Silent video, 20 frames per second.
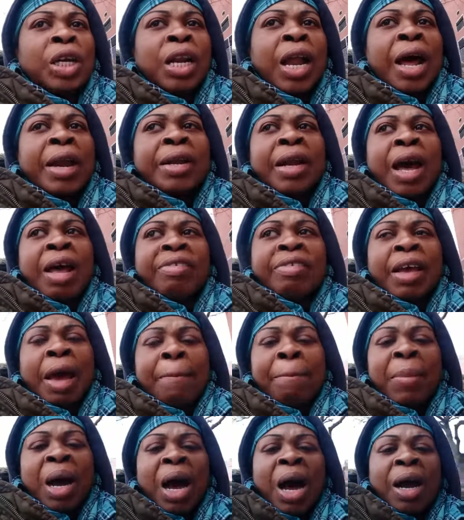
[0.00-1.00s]
clot nasty
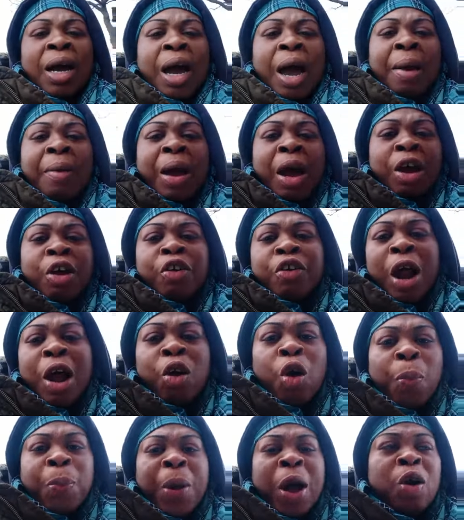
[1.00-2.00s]
and mag and
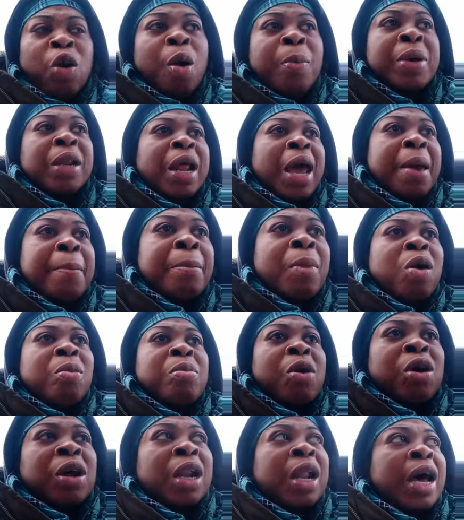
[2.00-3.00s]
crank up and coming like
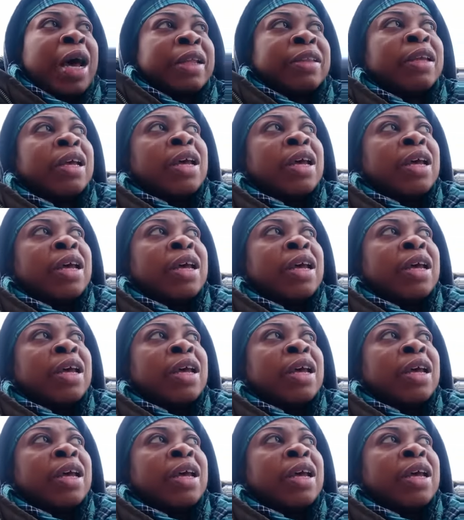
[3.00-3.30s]
bumbo clot.